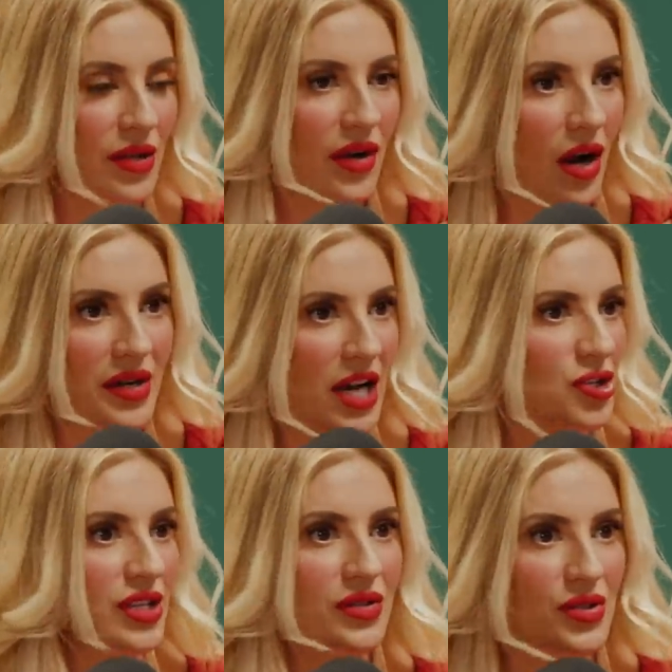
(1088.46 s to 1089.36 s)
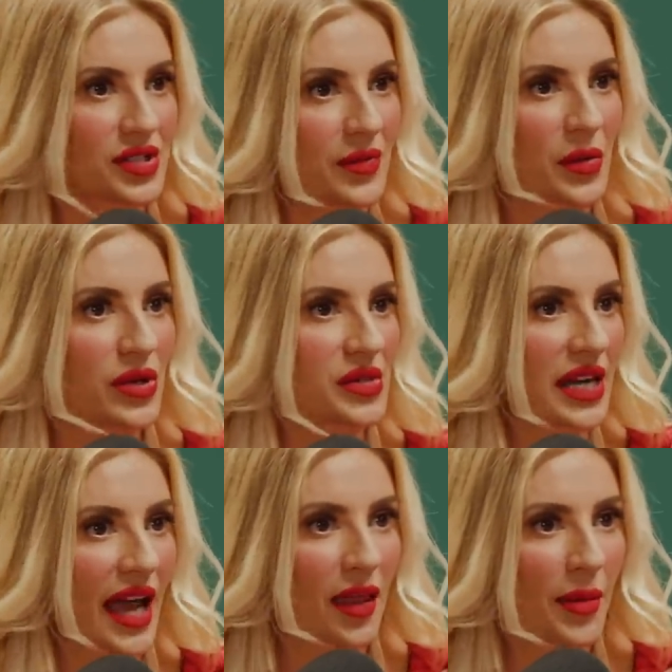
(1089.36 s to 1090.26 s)
you know the Kardashians or something when you say
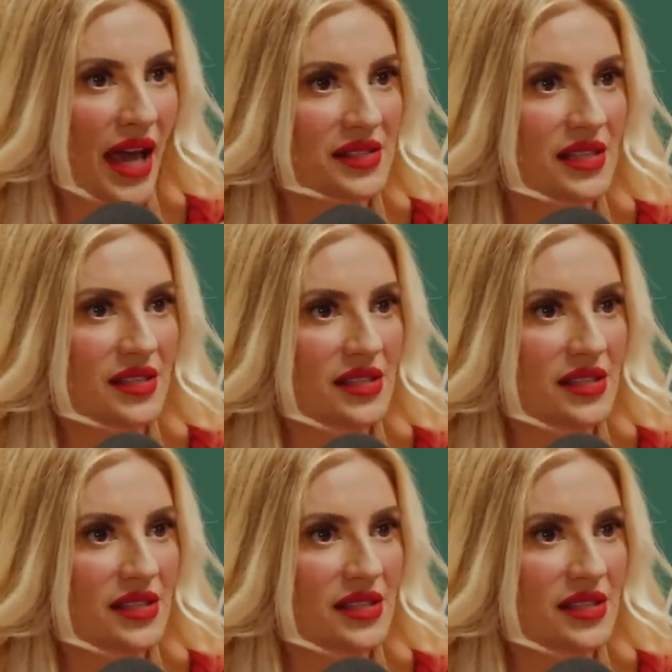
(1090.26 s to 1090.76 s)
Calabasas,